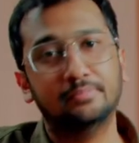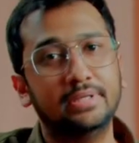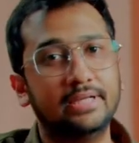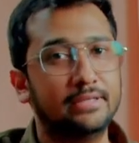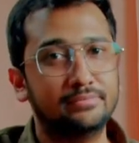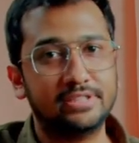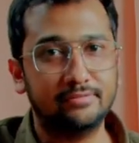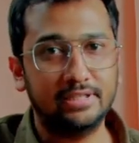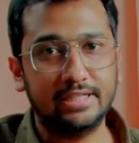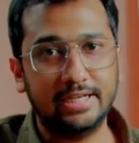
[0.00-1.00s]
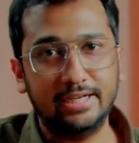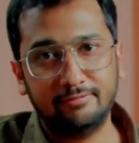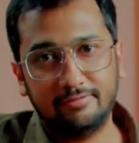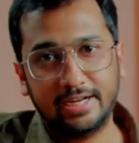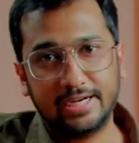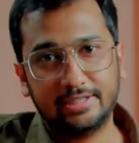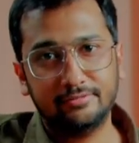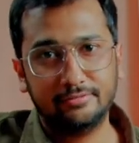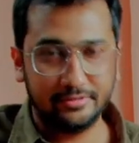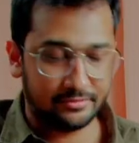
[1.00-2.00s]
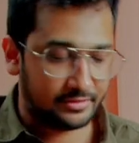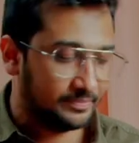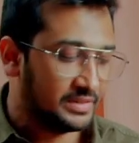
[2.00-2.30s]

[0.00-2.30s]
big M7 and flattened fifth.